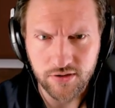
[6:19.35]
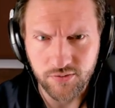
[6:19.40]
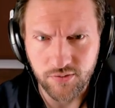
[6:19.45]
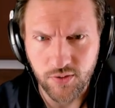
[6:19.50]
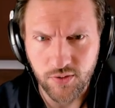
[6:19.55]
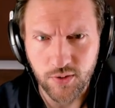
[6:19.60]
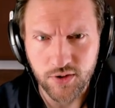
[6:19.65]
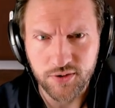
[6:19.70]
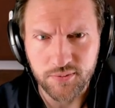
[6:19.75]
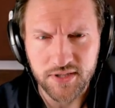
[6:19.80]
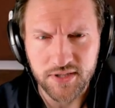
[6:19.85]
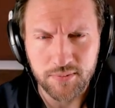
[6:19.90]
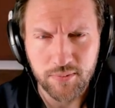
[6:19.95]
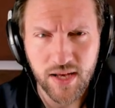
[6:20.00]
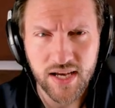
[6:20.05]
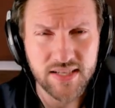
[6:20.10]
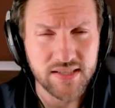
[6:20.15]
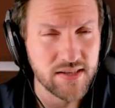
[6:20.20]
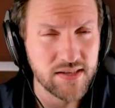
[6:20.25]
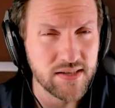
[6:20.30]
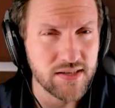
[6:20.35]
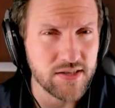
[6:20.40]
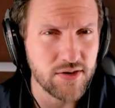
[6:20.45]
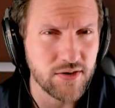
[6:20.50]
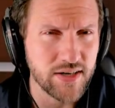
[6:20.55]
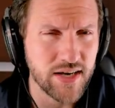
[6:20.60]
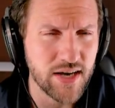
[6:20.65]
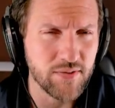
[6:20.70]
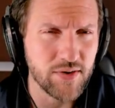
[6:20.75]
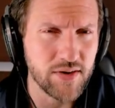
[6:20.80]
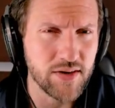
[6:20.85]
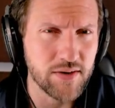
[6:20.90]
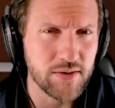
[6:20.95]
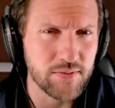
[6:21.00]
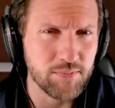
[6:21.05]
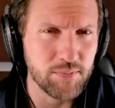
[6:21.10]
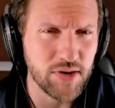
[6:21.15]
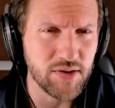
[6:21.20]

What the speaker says: If you were to misplace this, you're going to have a